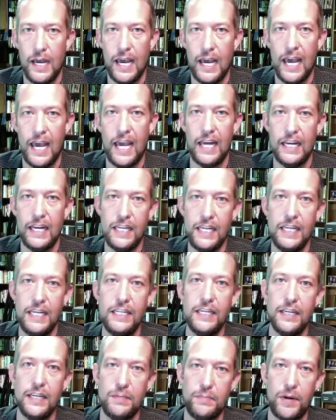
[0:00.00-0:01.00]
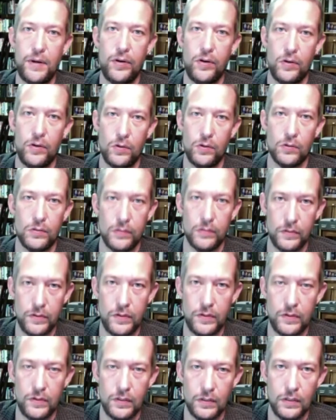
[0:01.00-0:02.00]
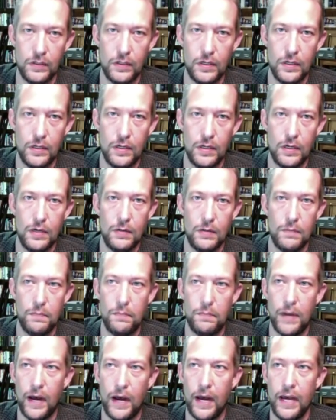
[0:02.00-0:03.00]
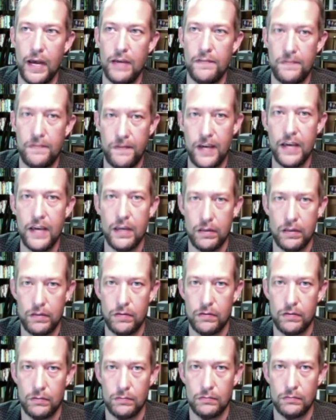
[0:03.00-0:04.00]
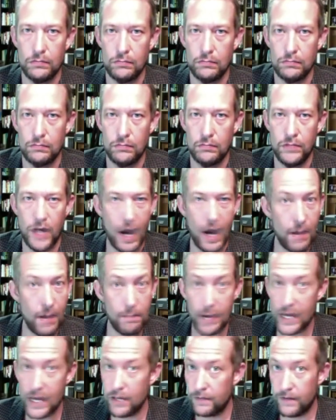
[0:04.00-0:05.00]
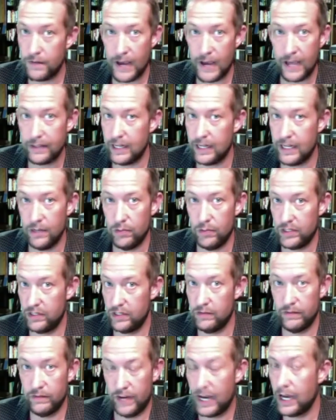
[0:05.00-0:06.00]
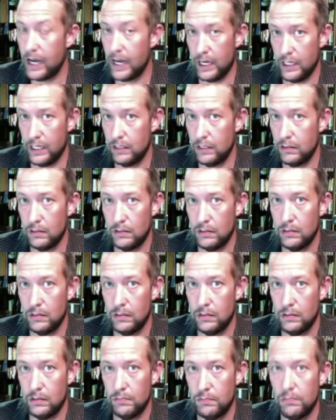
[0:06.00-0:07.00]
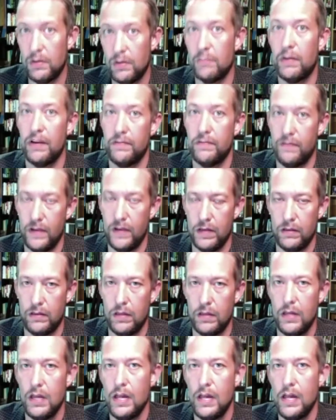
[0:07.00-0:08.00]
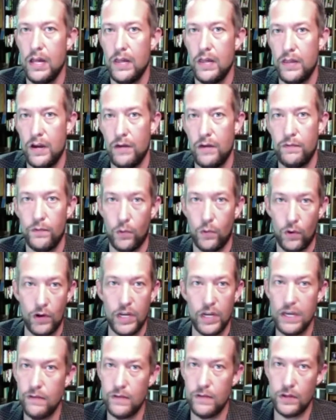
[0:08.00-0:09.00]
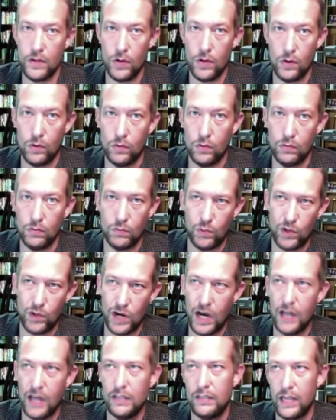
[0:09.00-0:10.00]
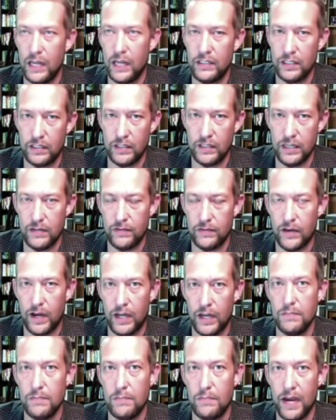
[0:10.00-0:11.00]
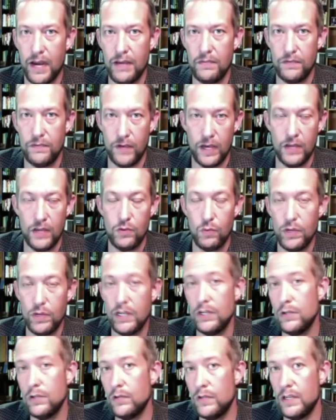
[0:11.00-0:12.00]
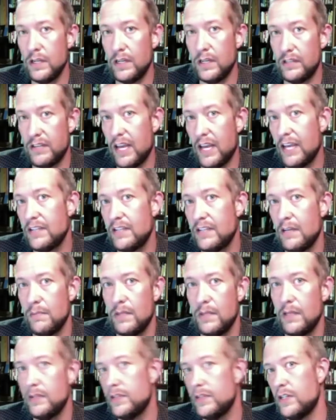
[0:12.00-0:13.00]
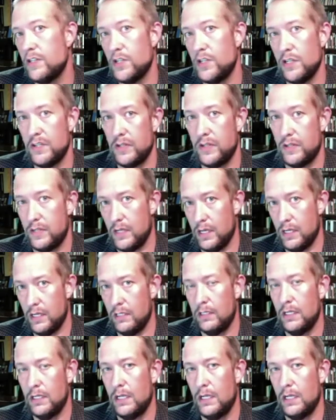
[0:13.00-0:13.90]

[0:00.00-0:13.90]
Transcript: And he did miracles by faith, not by the fact that he was divine, but by faith. Therefore, even though we're not technically divine, by faith we can do the exact same things that Jesus did.